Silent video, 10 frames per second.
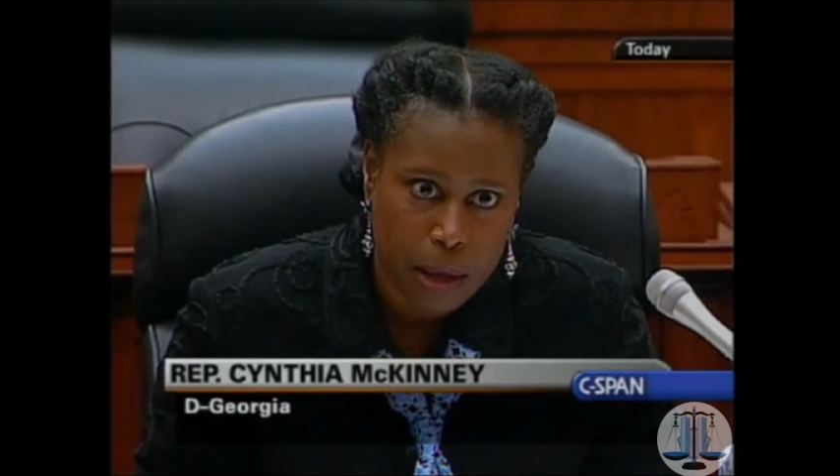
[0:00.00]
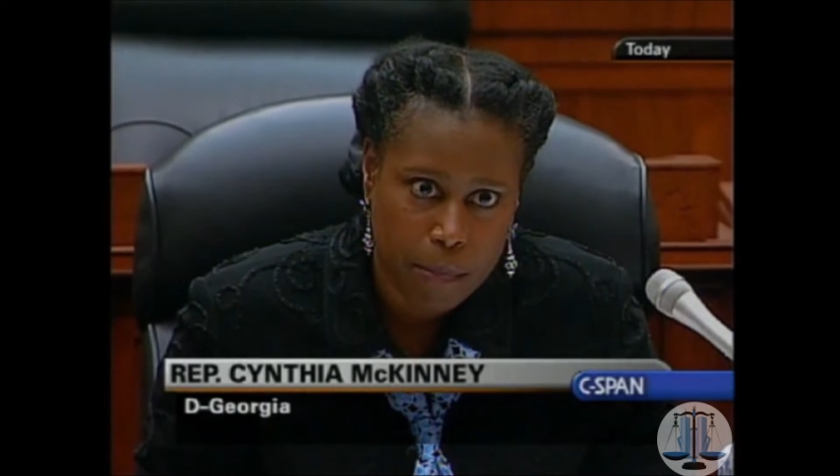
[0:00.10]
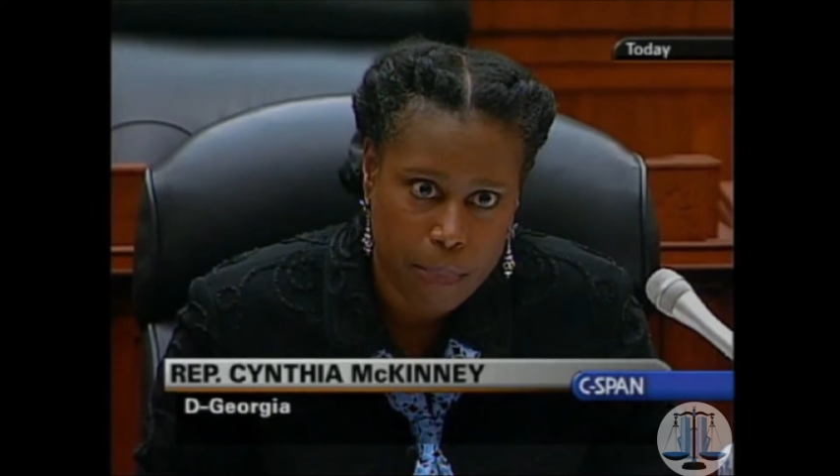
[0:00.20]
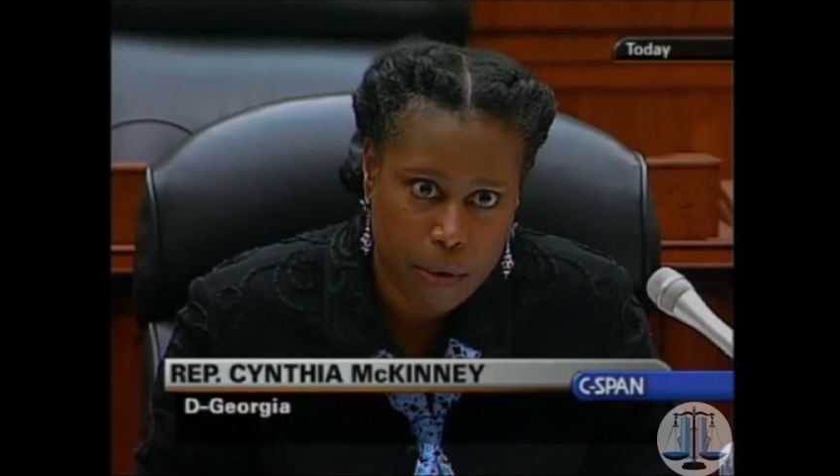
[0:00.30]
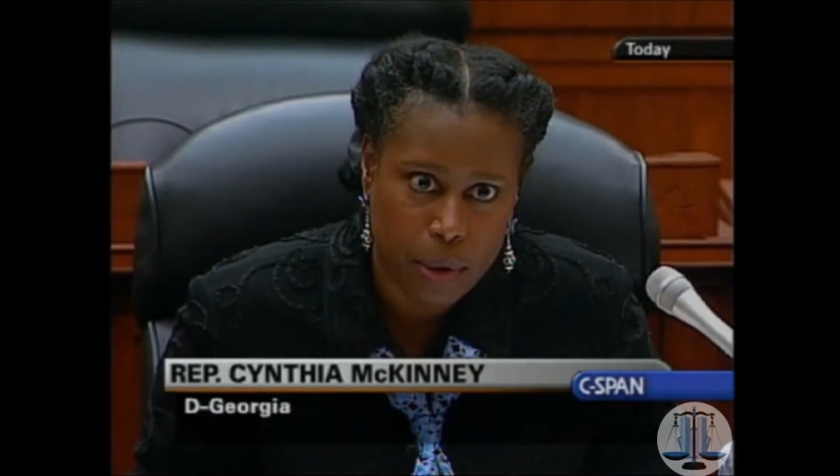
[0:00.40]

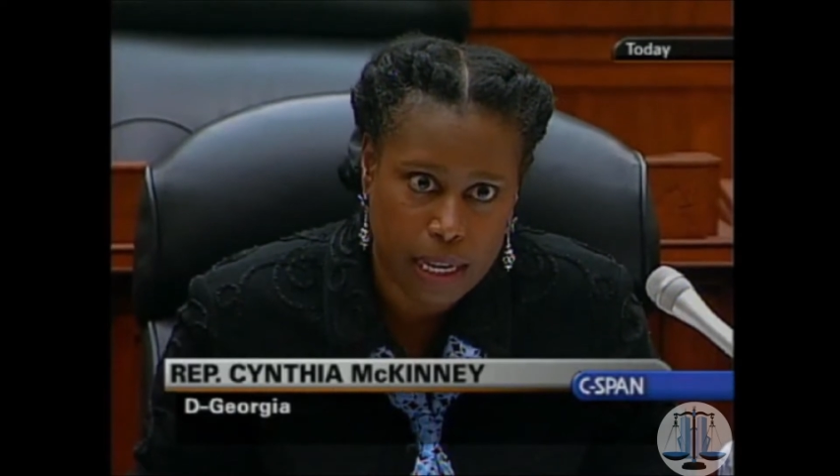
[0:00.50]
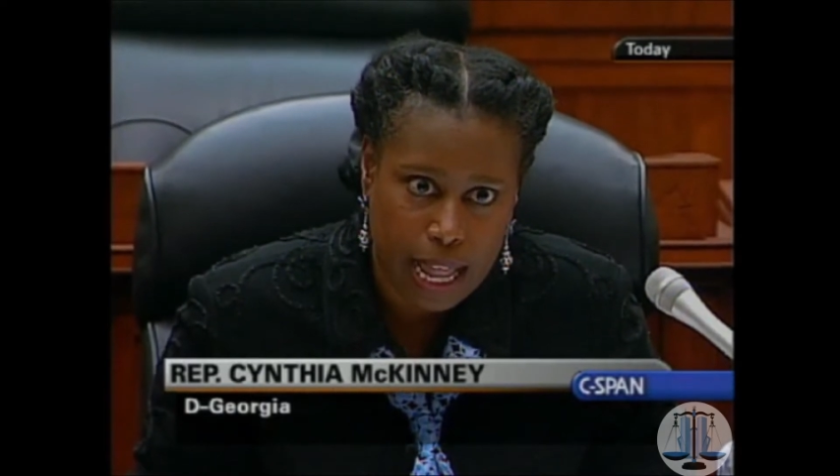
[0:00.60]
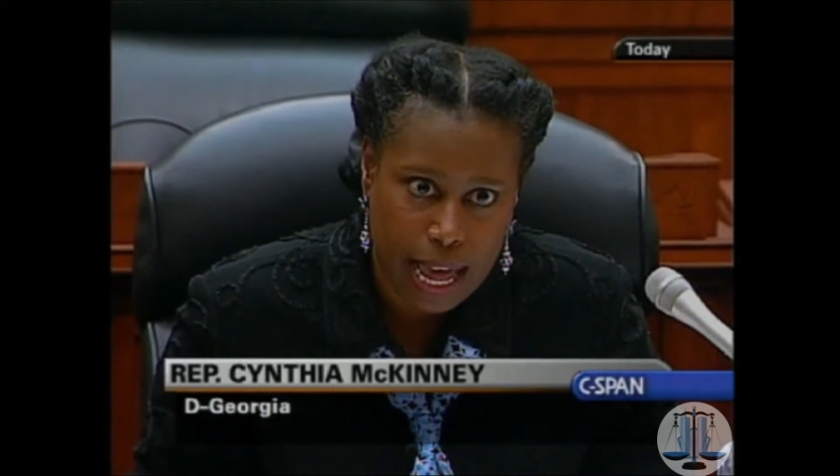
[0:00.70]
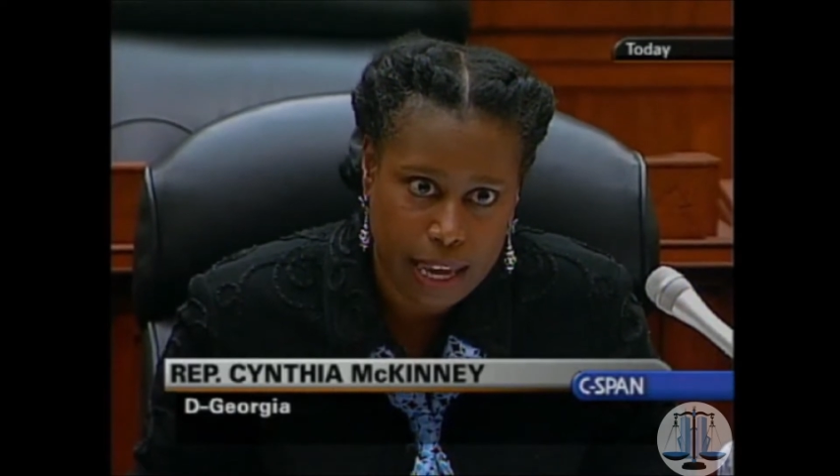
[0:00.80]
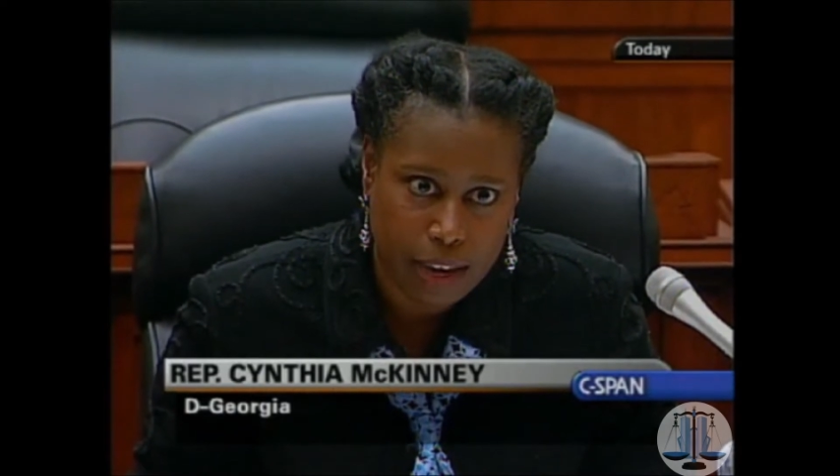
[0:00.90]
but would
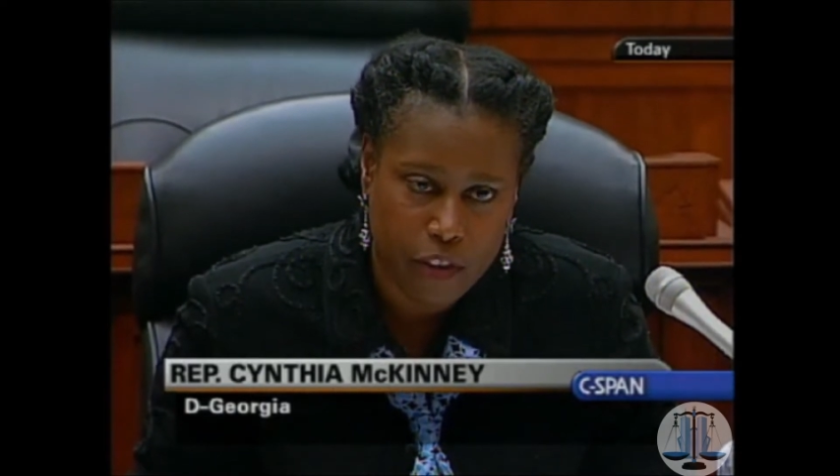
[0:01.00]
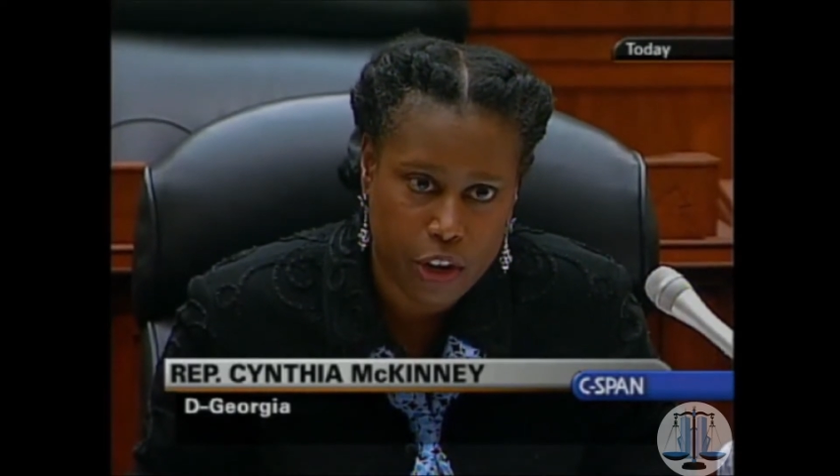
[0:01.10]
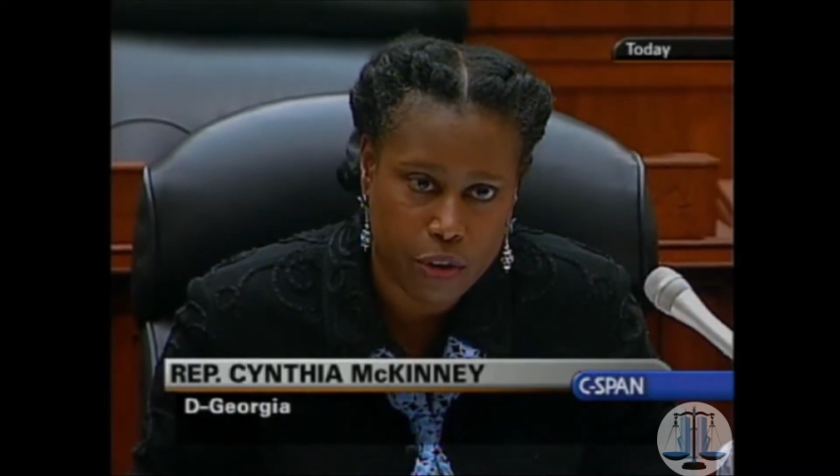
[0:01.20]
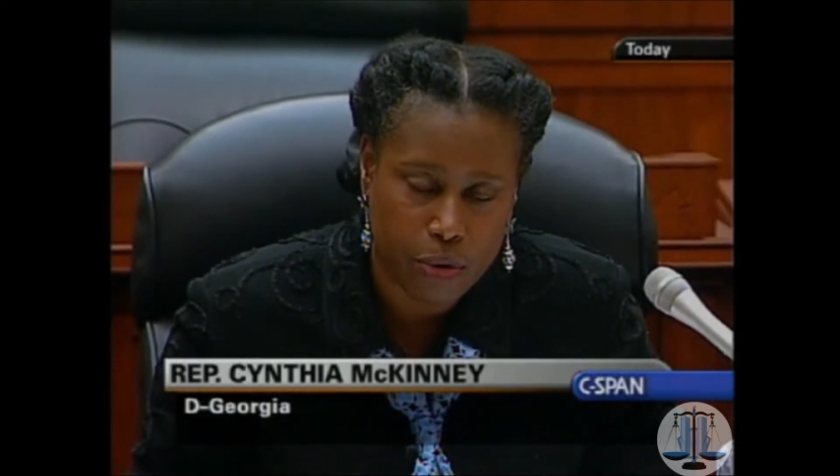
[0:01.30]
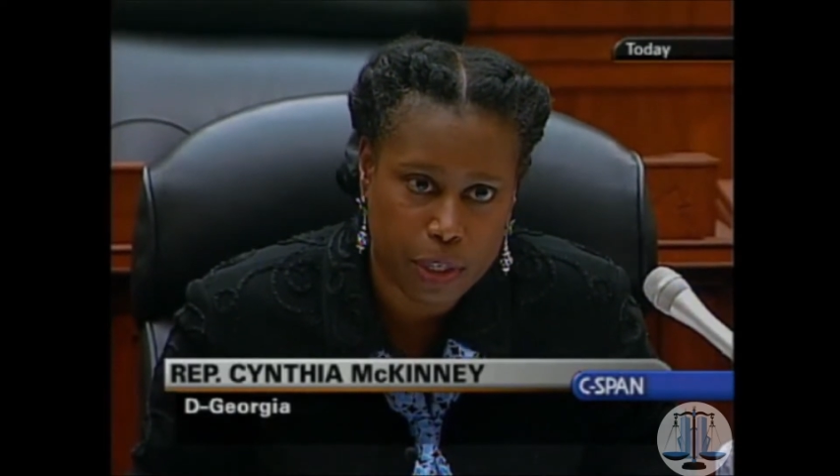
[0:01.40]
like for
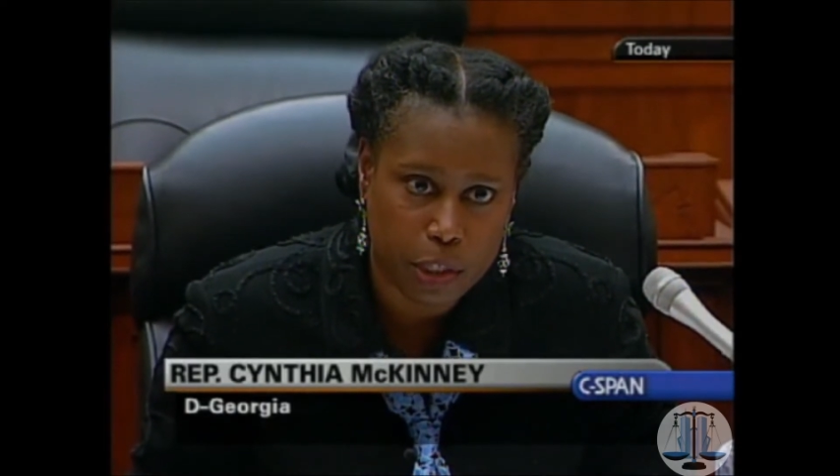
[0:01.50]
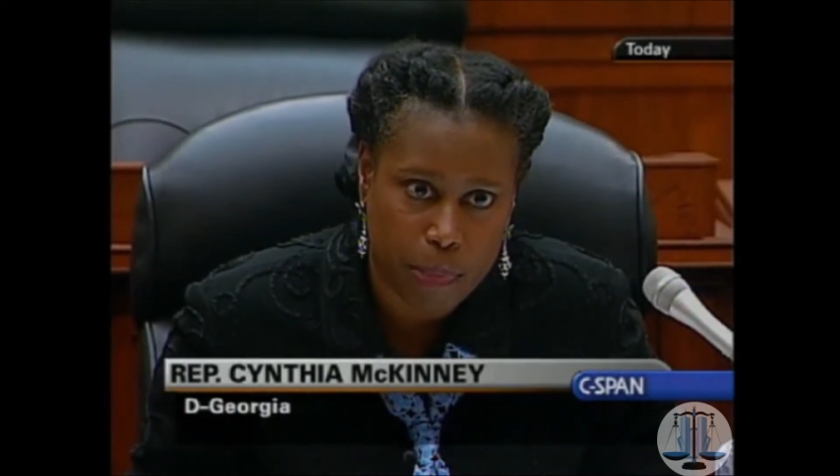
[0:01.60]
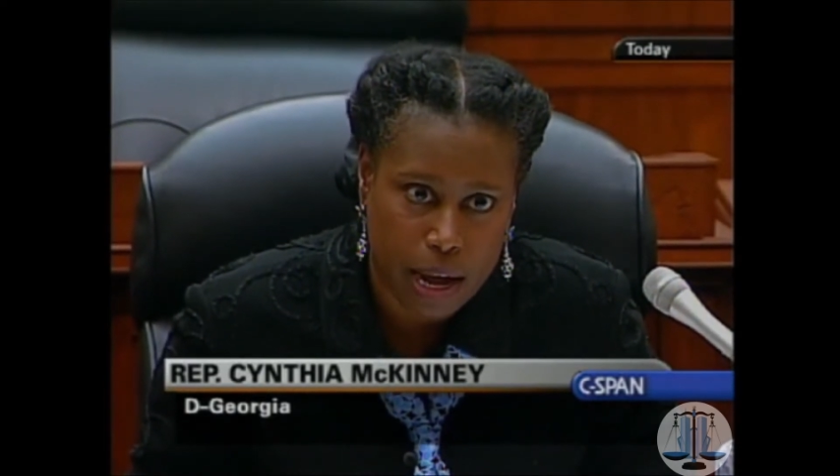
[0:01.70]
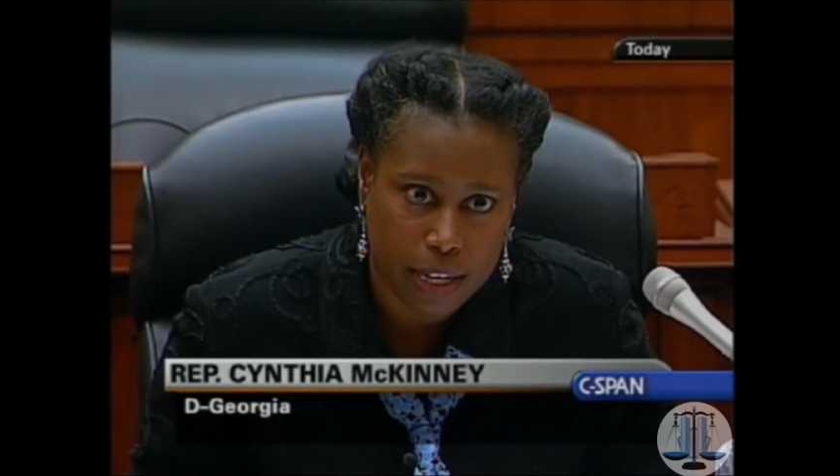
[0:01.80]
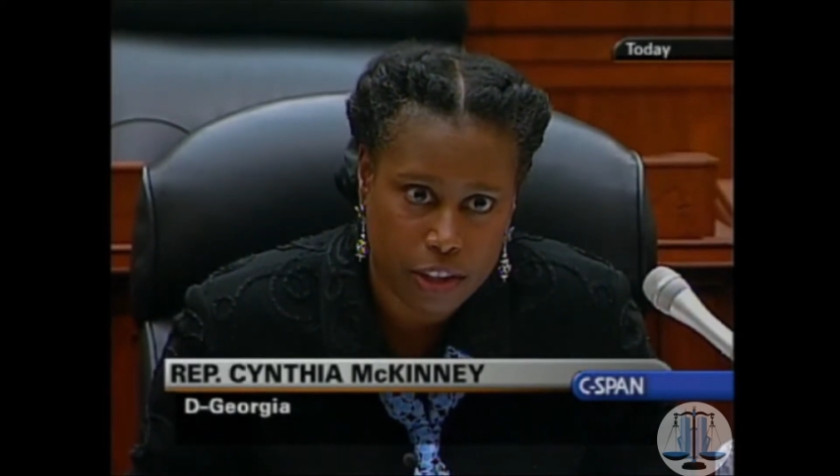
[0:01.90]
you to
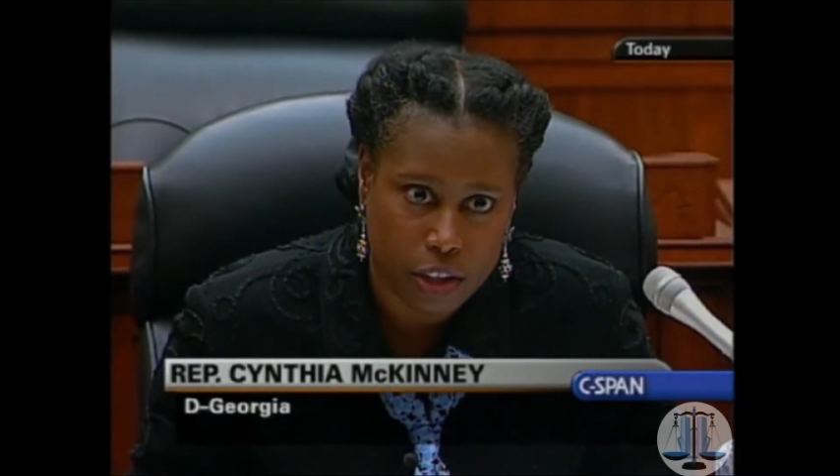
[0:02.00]
respond to